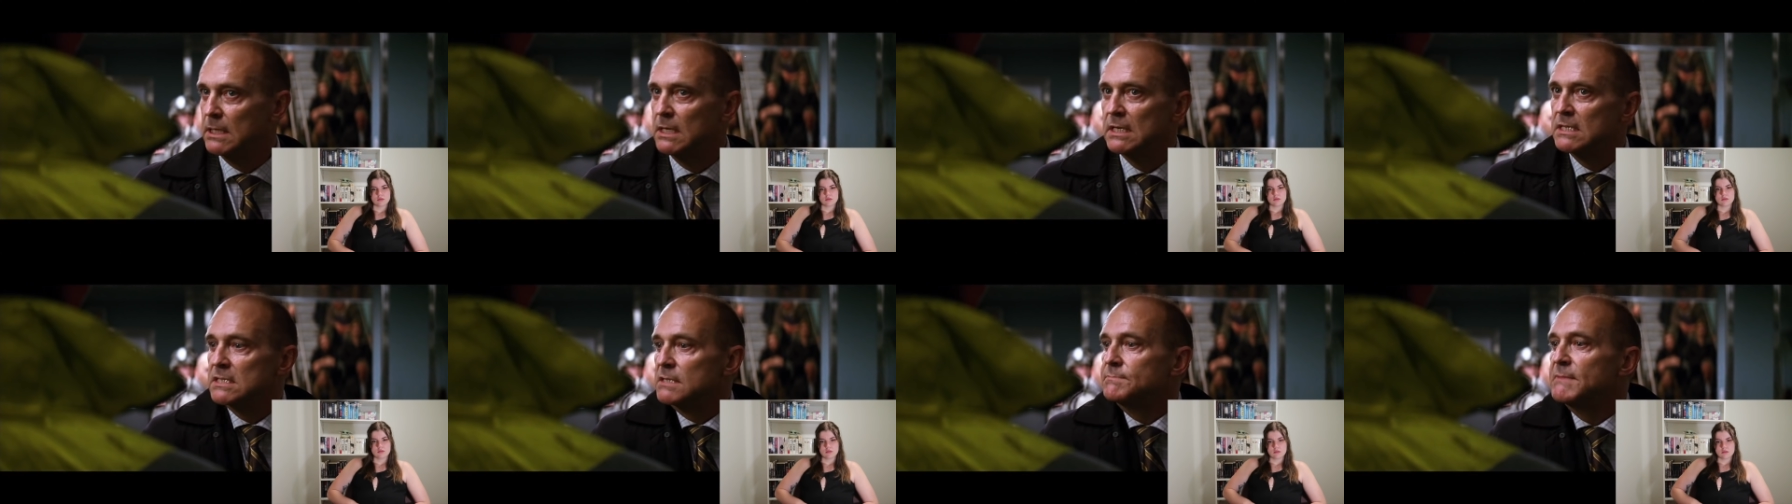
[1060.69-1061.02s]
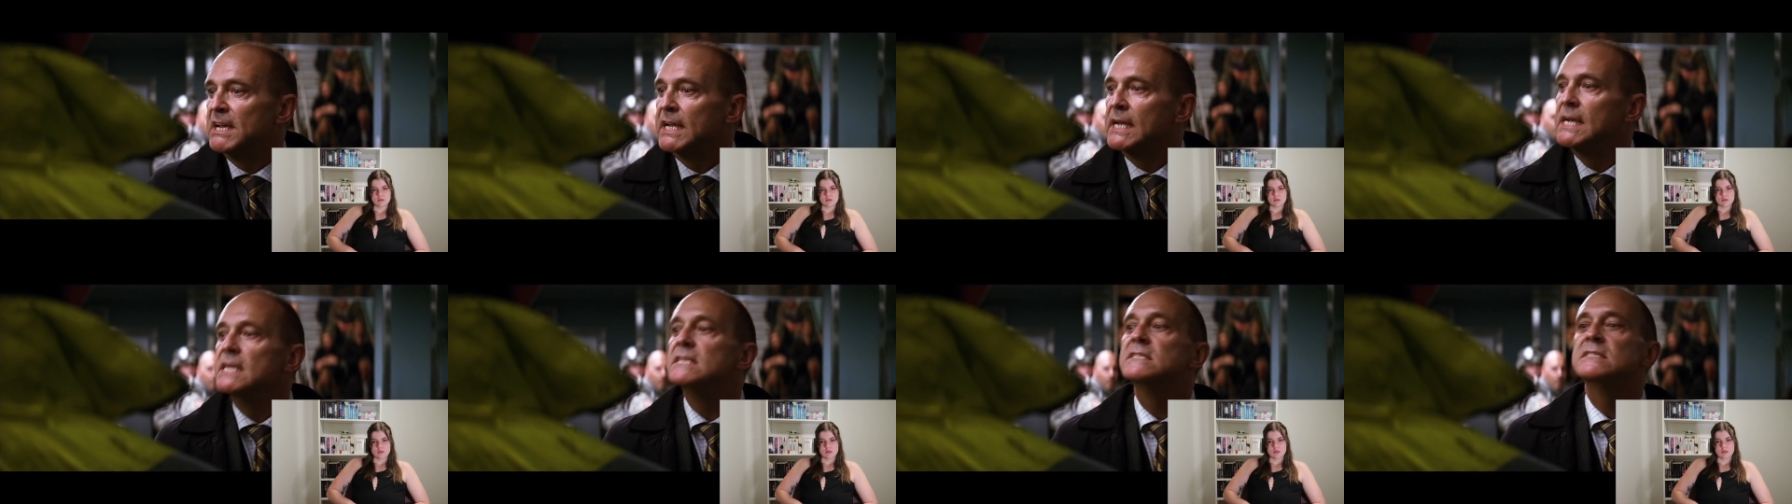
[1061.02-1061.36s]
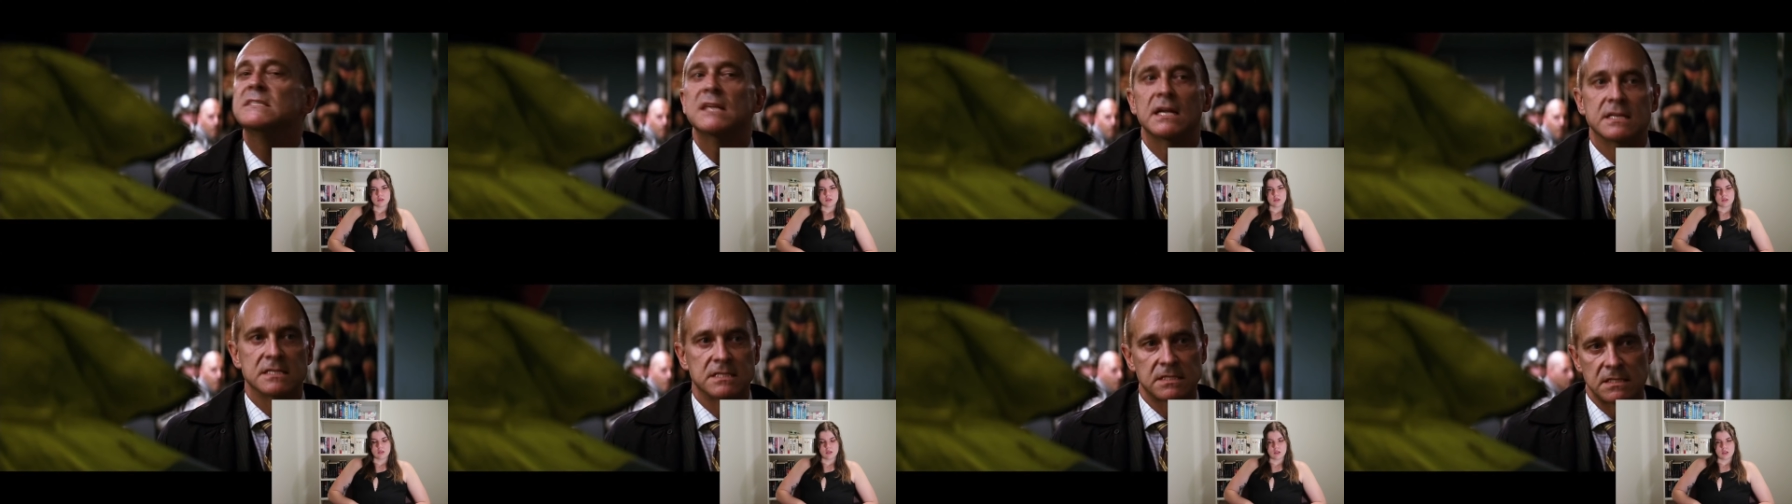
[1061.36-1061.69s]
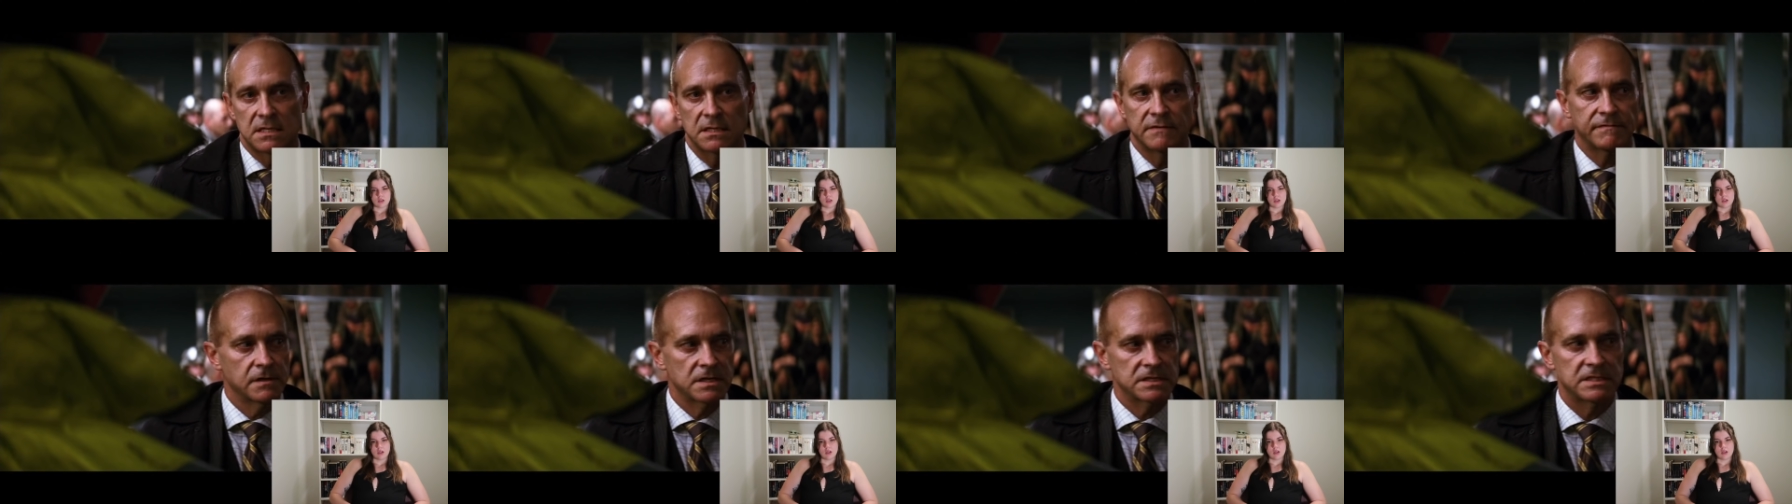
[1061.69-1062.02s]
does make any sense
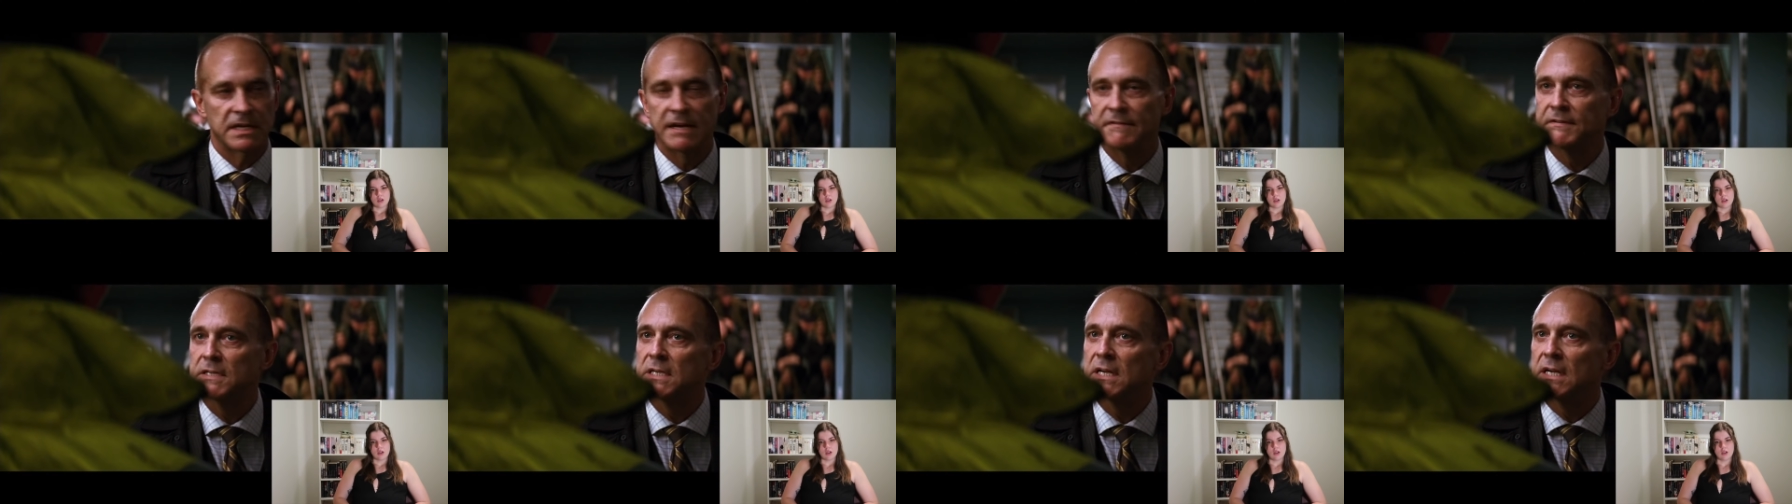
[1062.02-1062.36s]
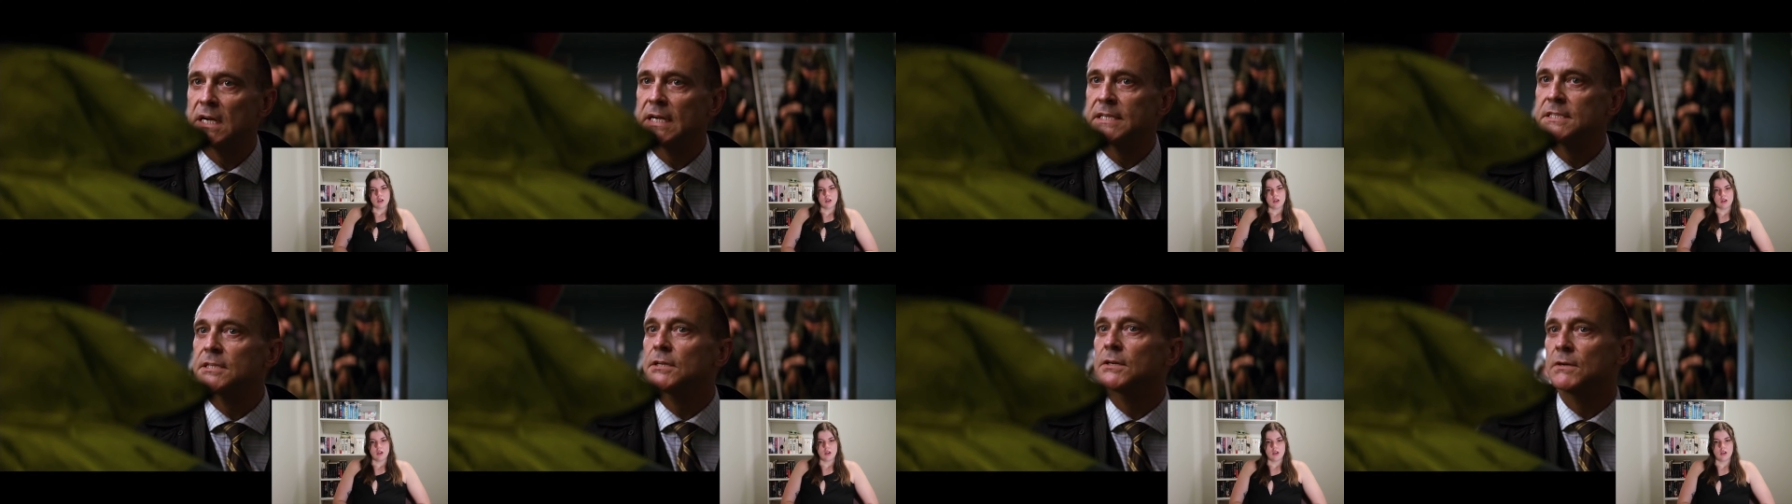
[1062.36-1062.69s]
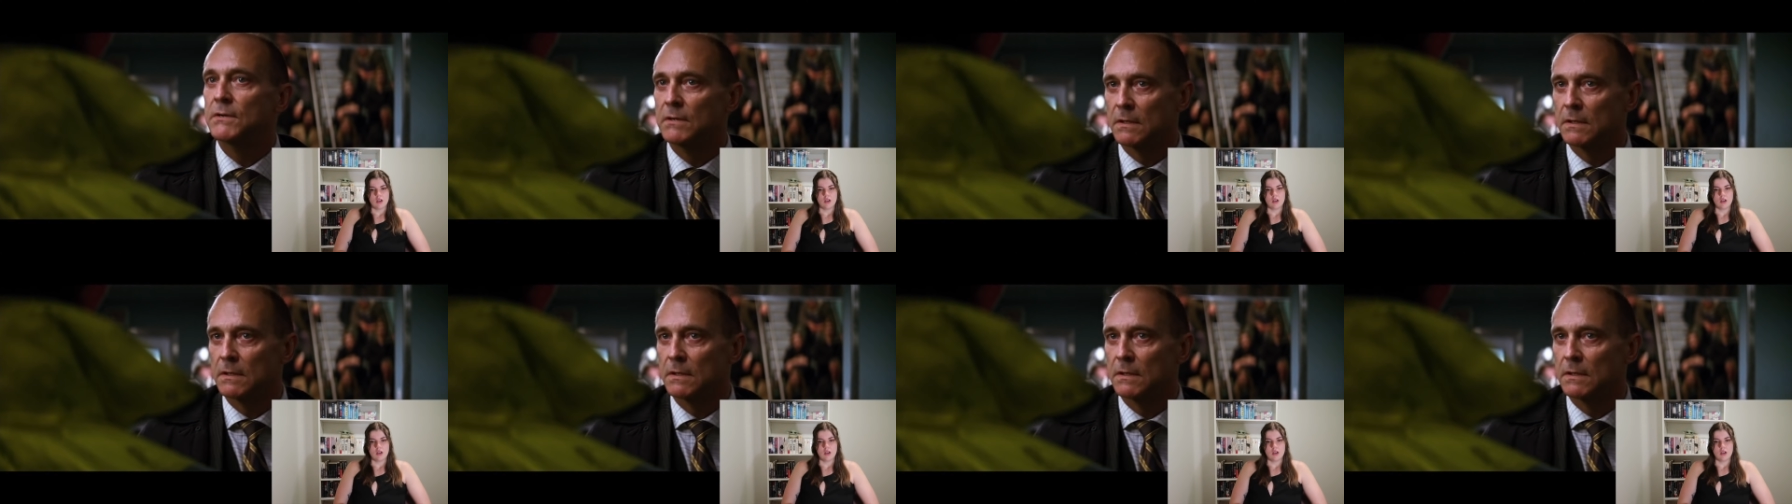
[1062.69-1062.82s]
for us to have to die too.